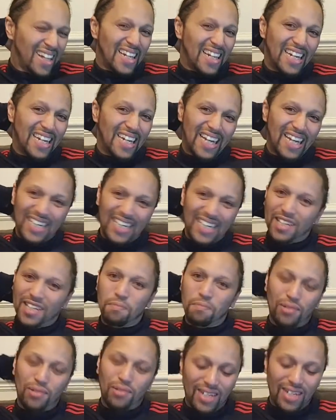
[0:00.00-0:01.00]
Lack of
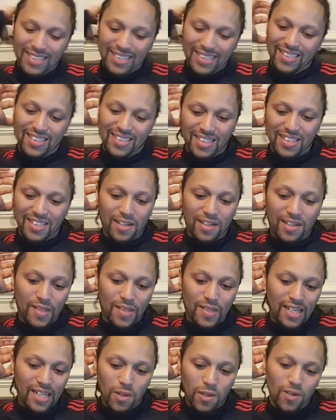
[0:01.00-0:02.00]
presence, you know.
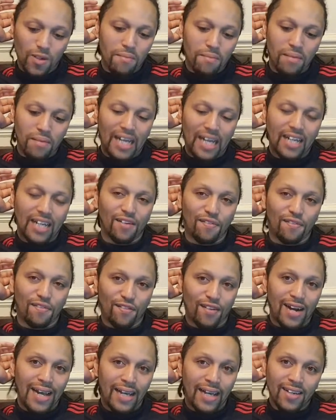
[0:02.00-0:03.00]
They call him lack of
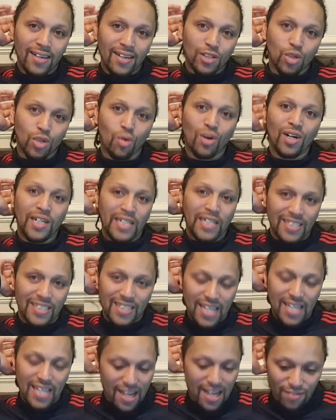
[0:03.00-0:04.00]
threat,
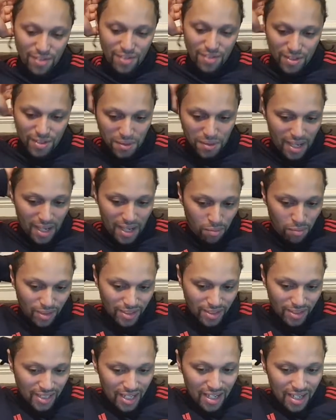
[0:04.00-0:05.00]
twerkazette. I've heard all them
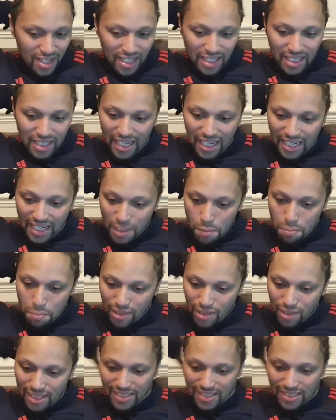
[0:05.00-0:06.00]
ones. Lack of
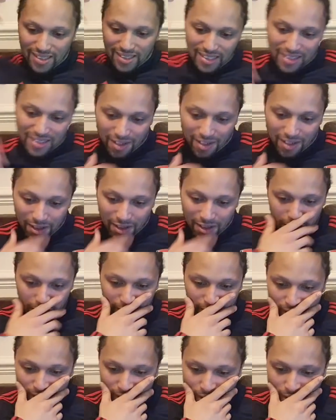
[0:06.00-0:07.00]
presence is harsh,
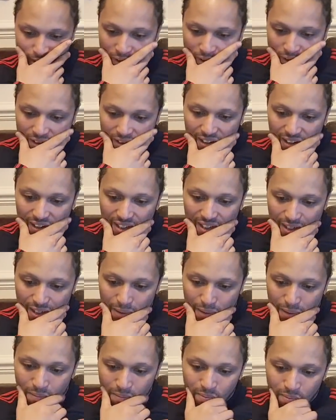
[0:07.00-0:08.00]
man.
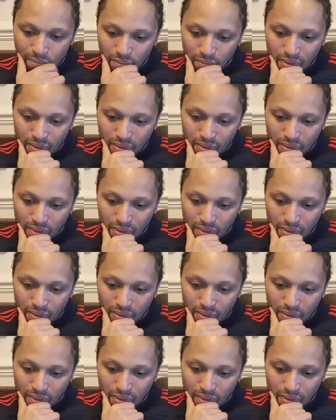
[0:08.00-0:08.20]
Um,